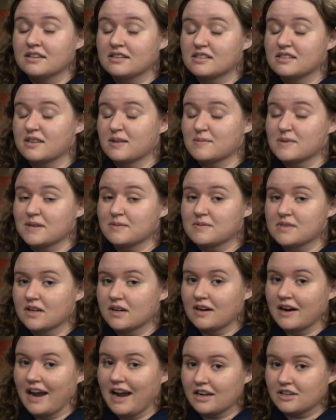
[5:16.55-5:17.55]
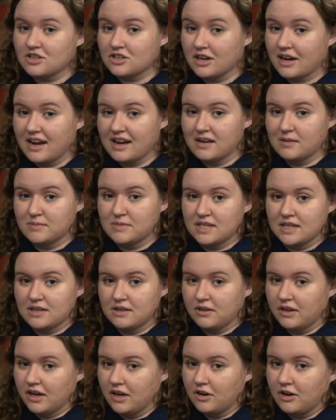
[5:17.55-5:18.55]
Sometimes there are extra items that you
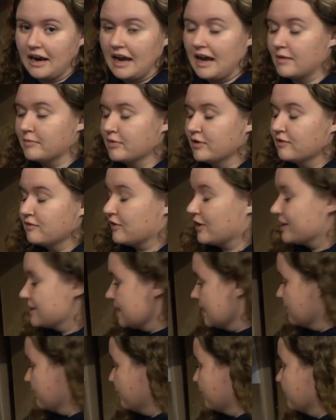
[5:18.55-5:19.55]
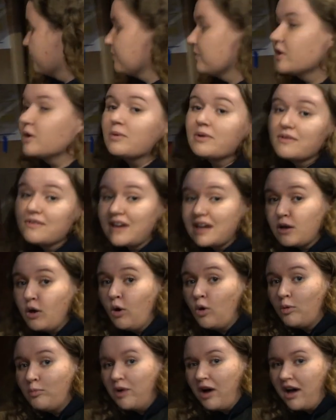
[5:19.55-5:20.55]
can grab. For example, we've got a
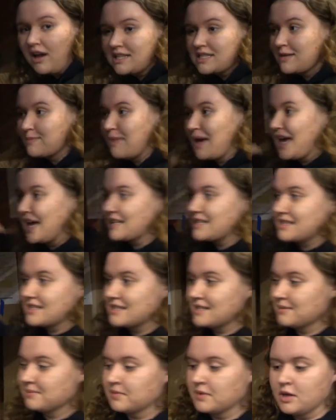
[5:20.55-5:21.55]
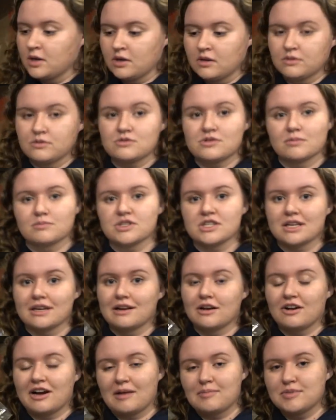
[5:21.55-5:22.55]
whole box of masks, so I'm just gonna
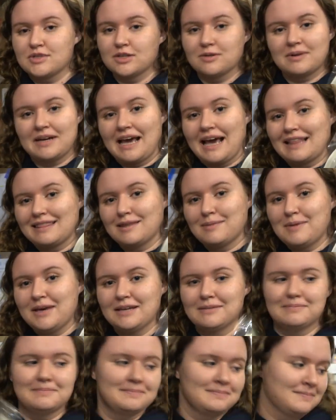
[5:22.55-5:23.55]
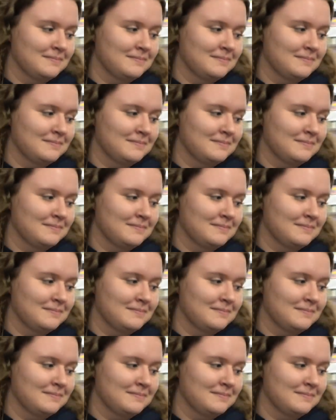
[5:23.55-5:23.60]
grab 2 and add them in.